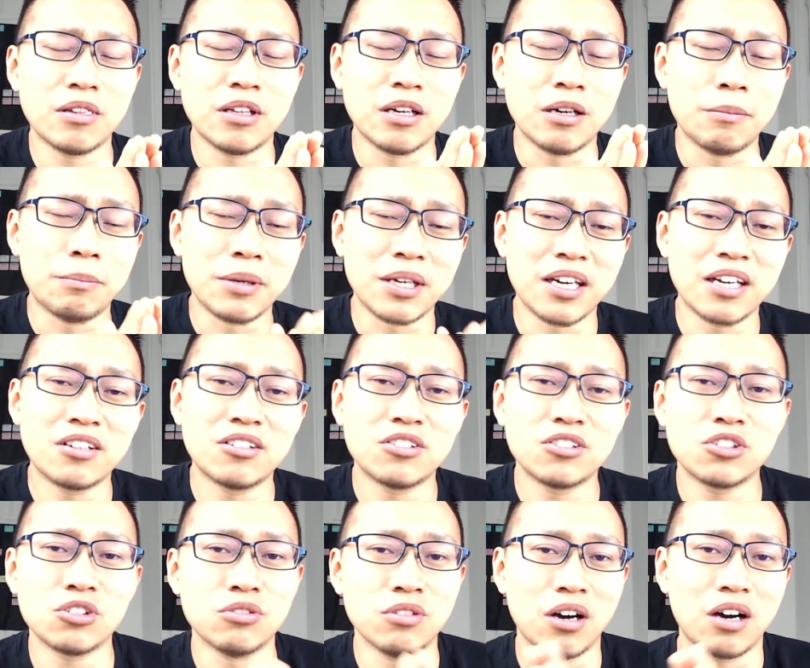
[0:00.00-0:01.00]
the
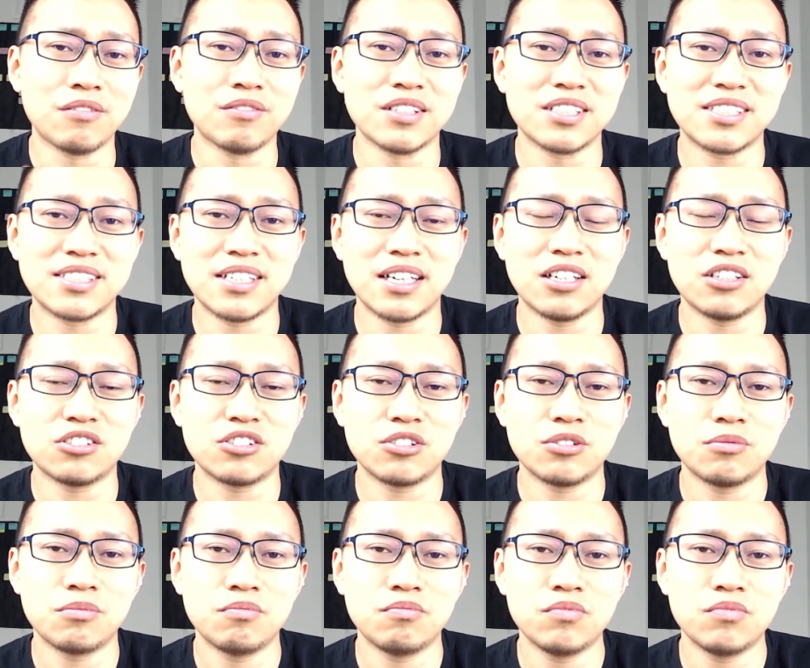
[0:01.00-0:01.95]
beginner to novice stage,